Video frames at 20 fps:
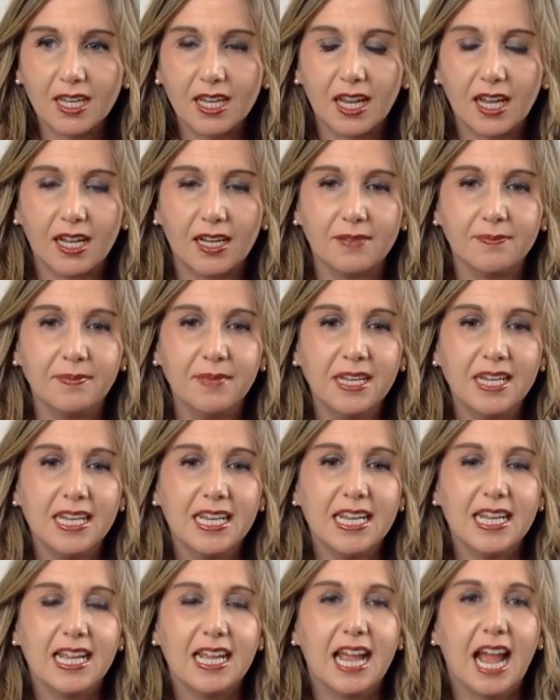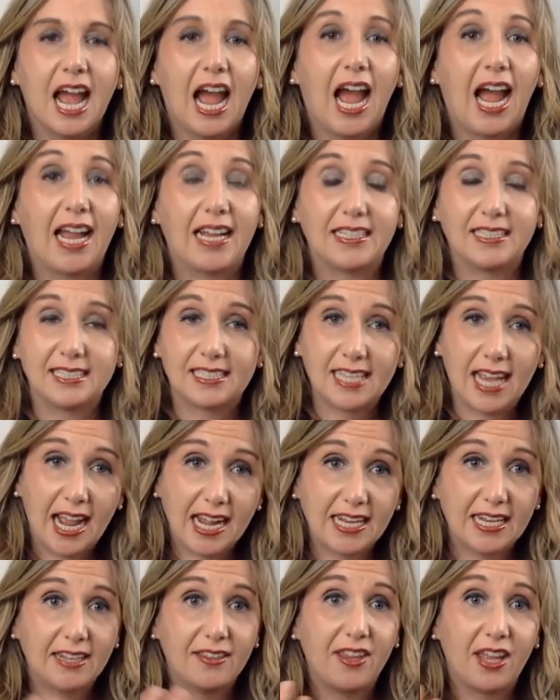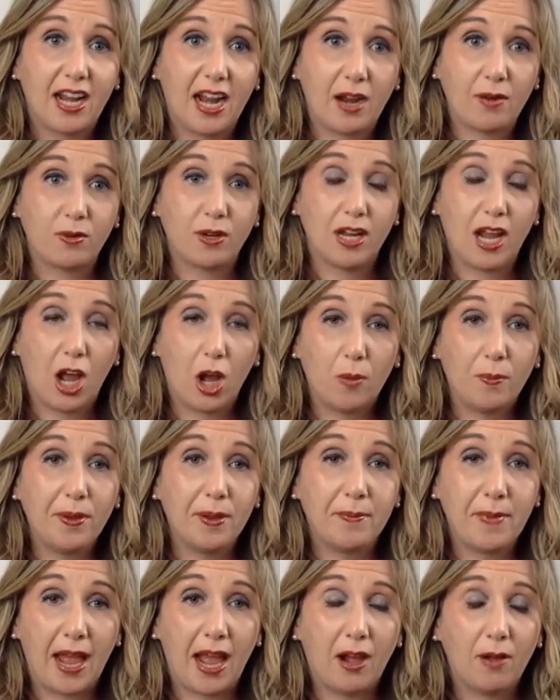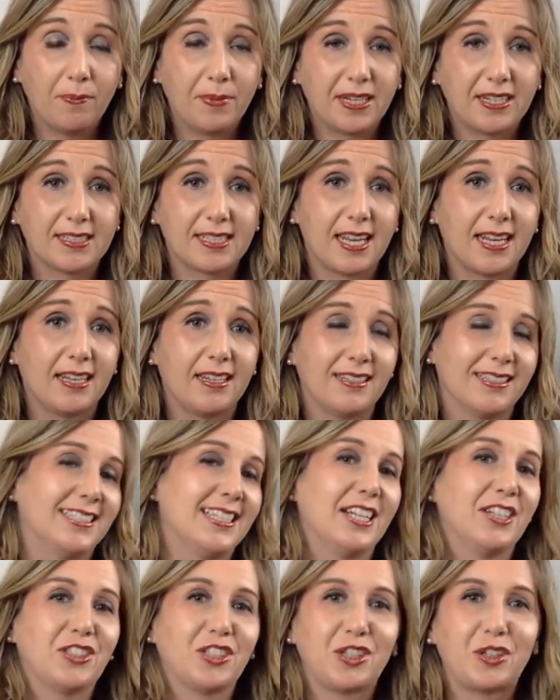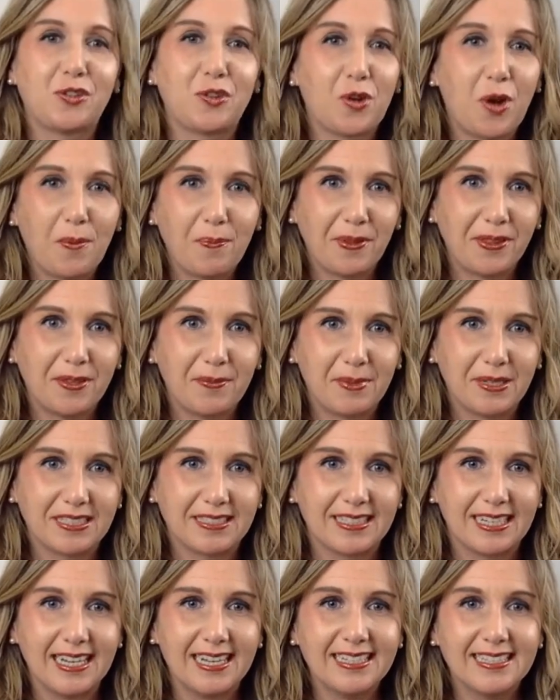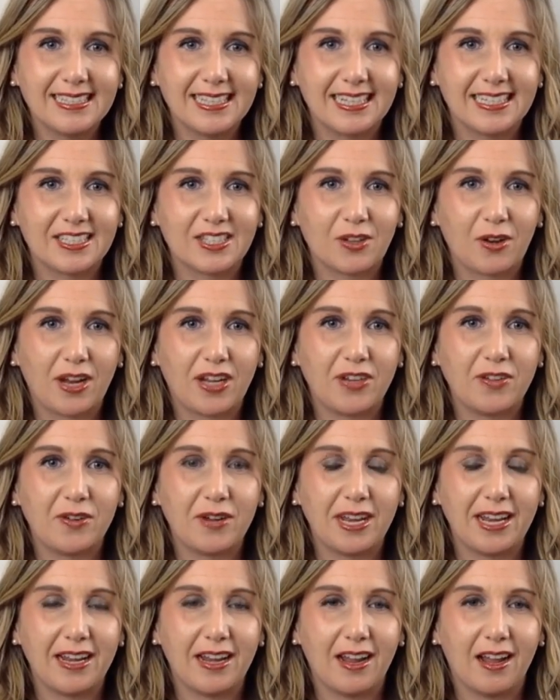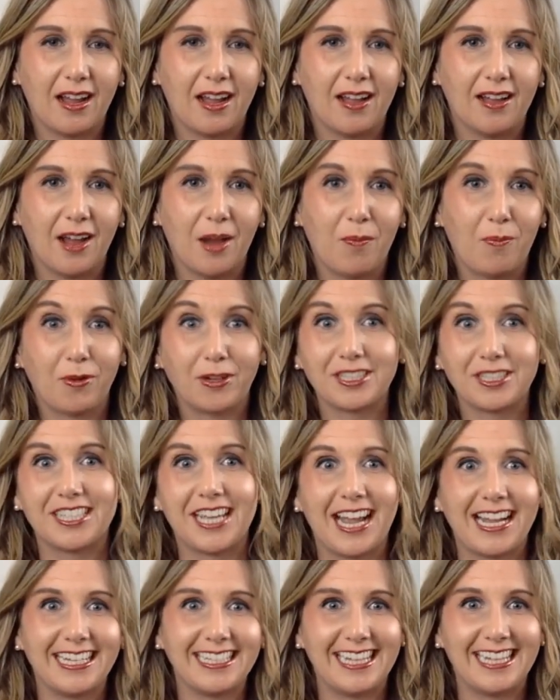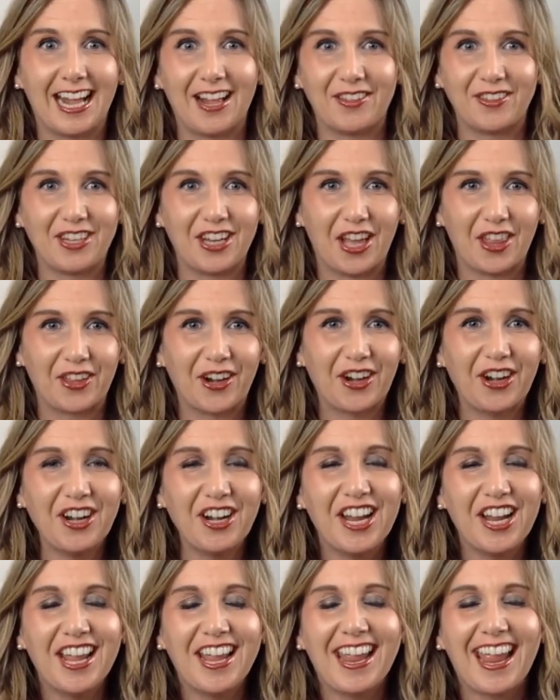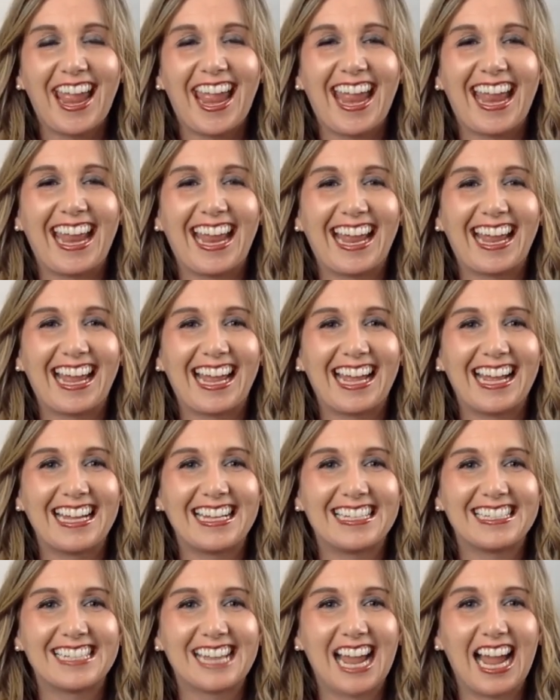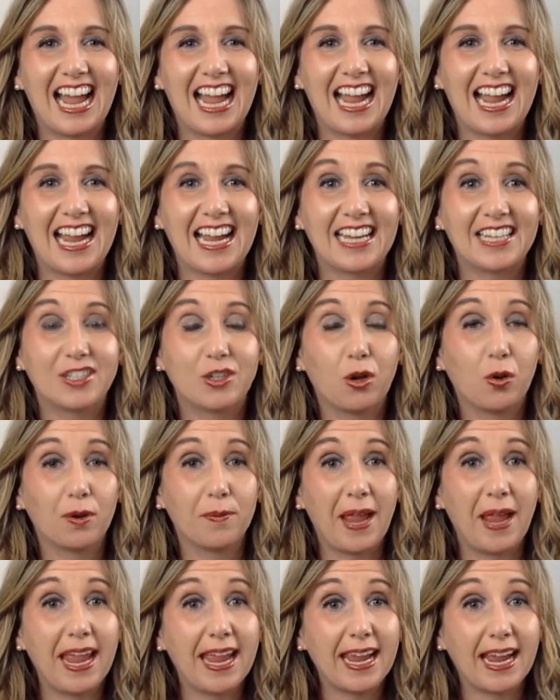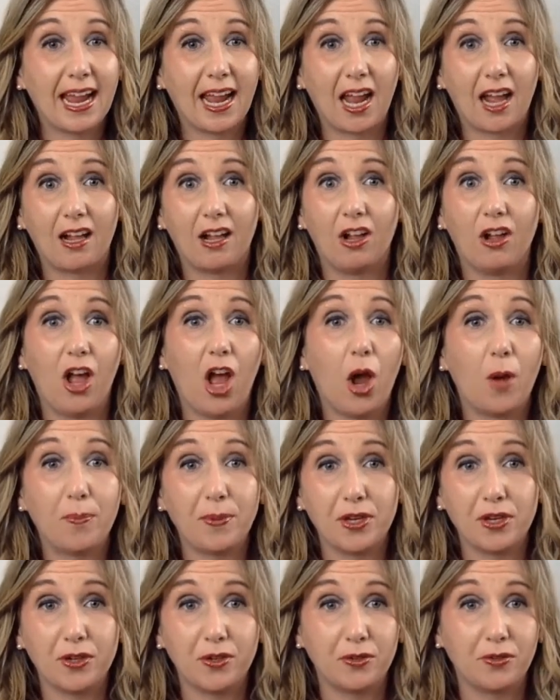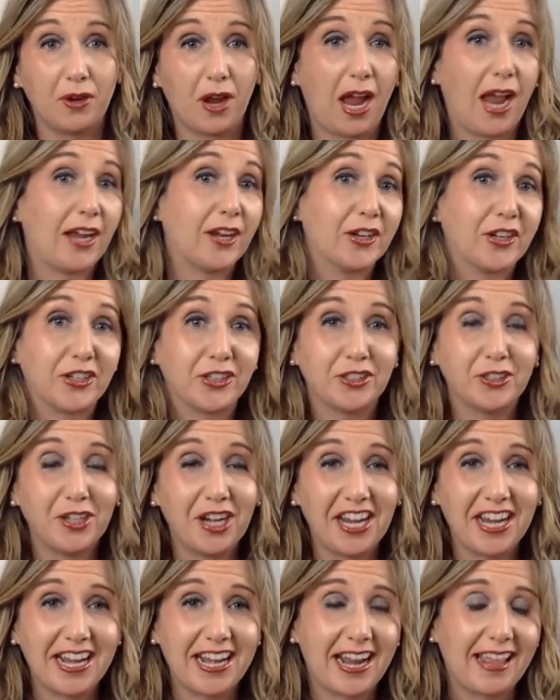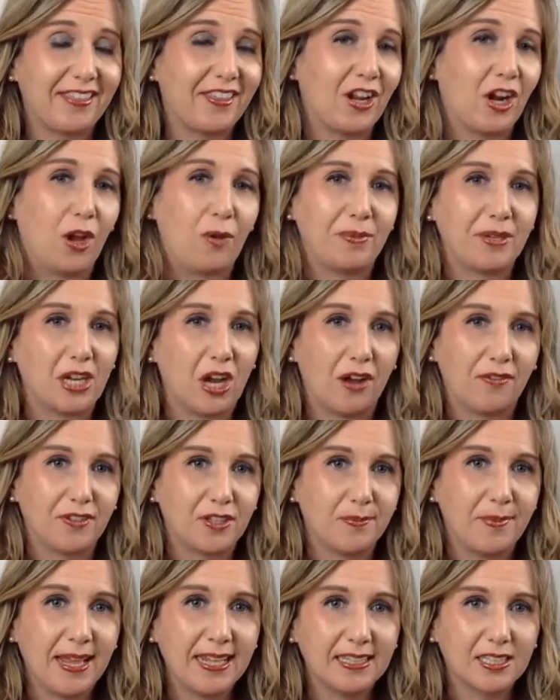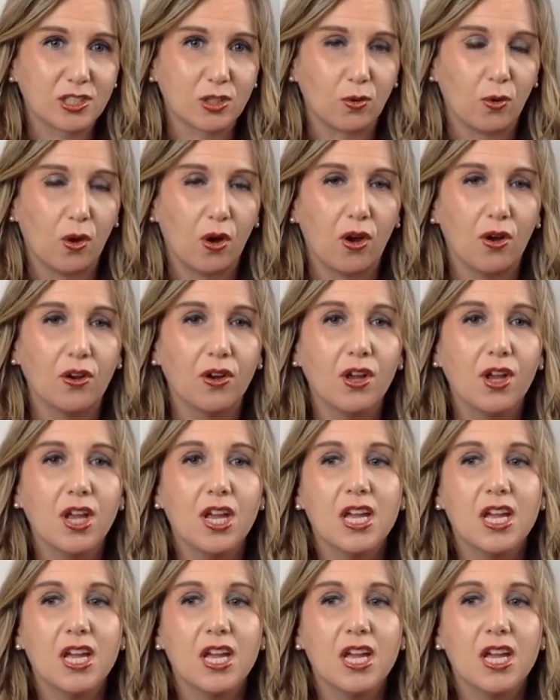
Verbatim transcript: um, I decided that I would help him out because I essentially grew up in the business, and so I knew it uh, up one side and down the other. And I told him, "Hey, I'll help you hire and train, and then I'll be off to med school."